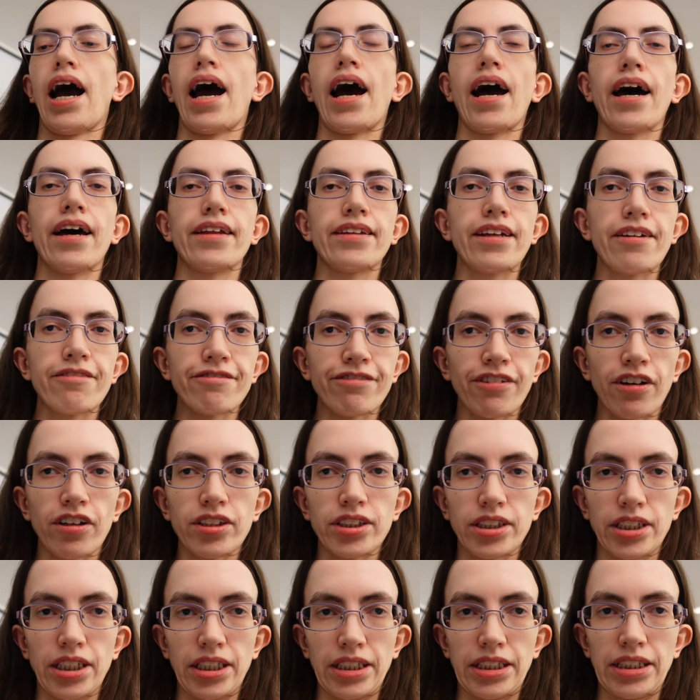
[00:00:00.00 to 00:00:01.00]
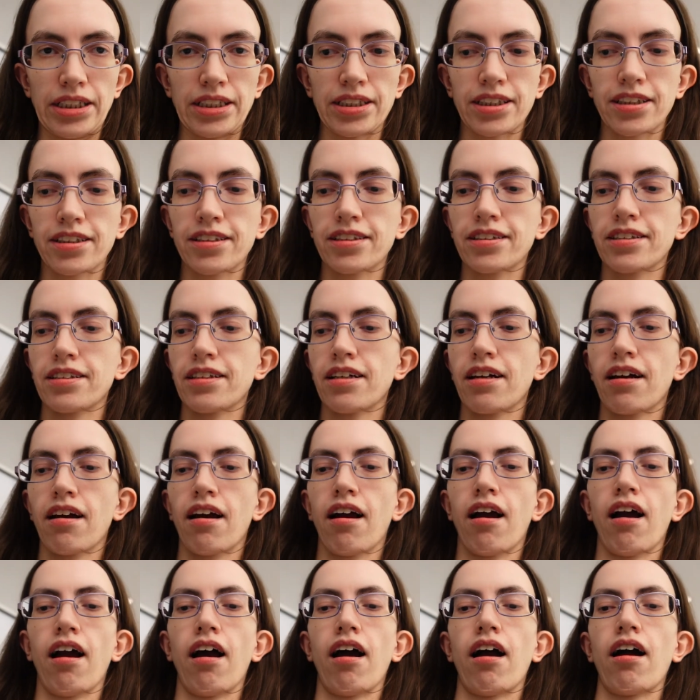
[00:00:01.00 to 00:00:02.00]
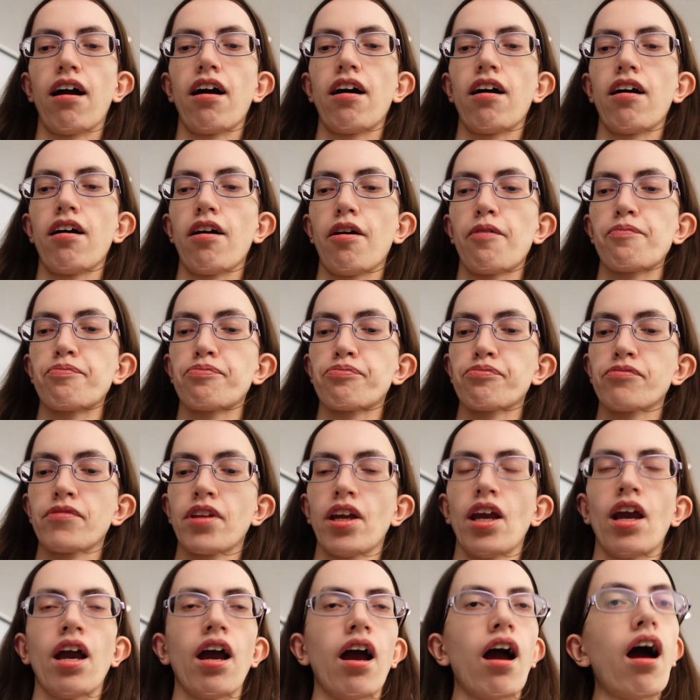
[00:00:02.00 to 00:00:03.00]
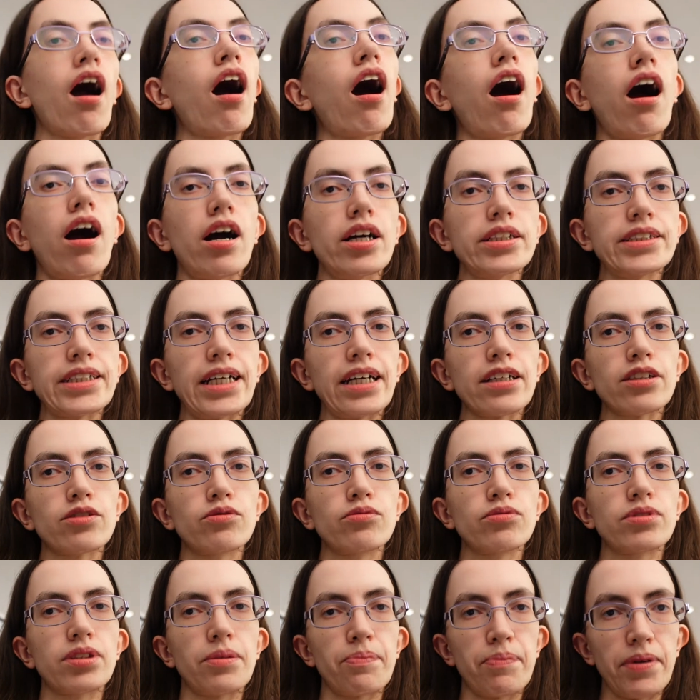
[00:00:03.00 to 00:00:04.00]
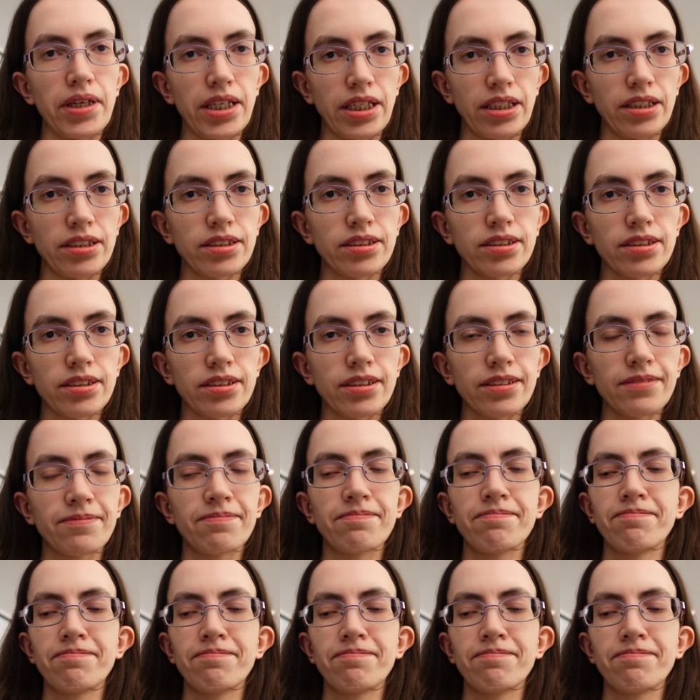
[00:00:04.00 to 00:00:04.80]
And then finally, I tackled The Beast.